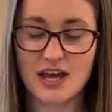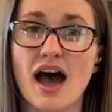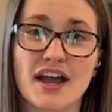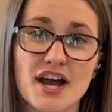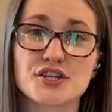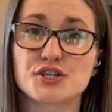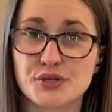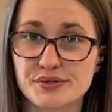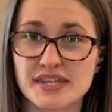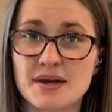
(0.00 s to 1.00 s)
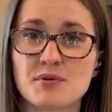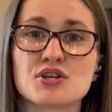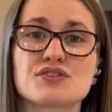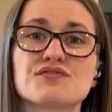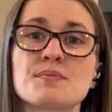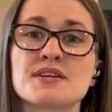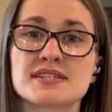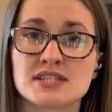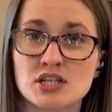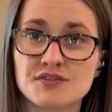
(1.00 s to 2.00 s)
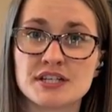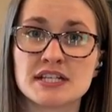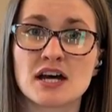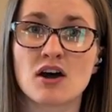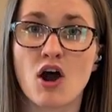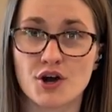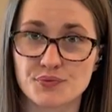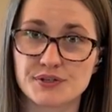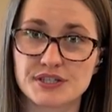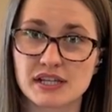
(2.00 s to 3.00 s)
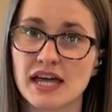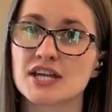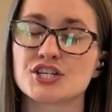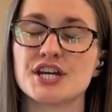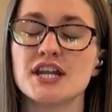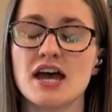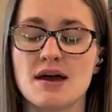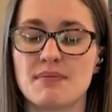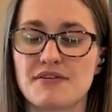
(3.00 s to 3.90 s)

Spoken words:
I got two samples from the Sylvan hardwood collection. My